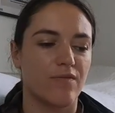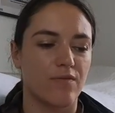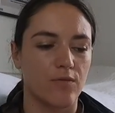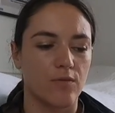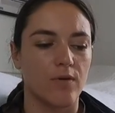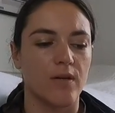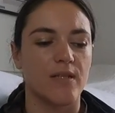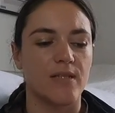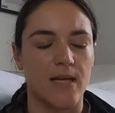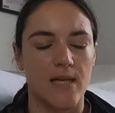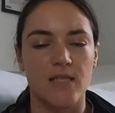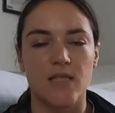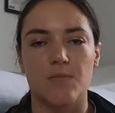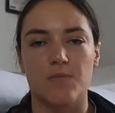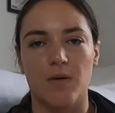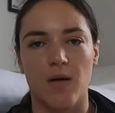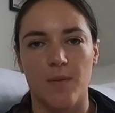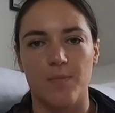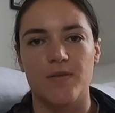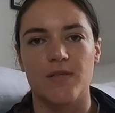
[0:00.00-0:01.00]
for all intents and
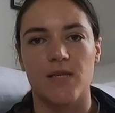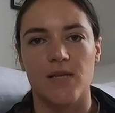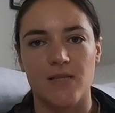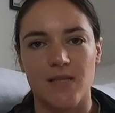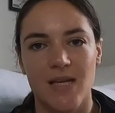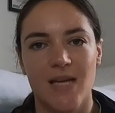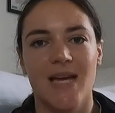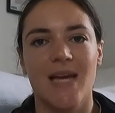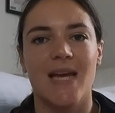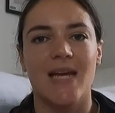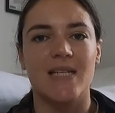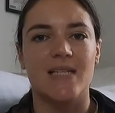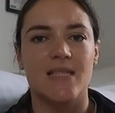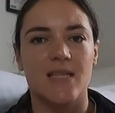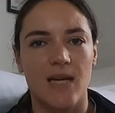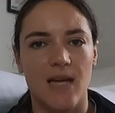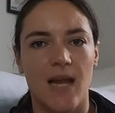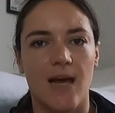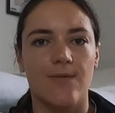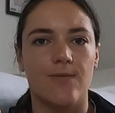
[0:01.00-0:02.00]
purposes, it's
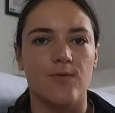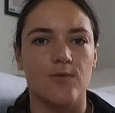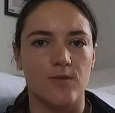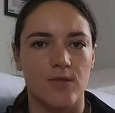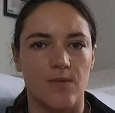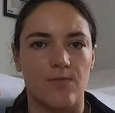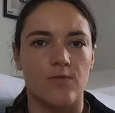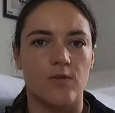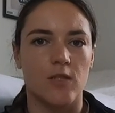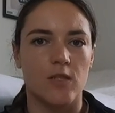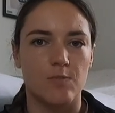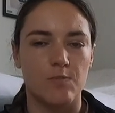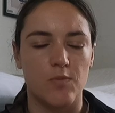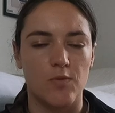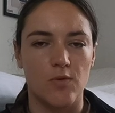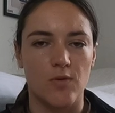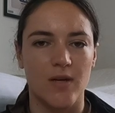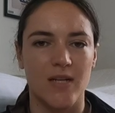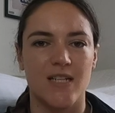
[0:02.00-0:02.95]
the levels of the sport.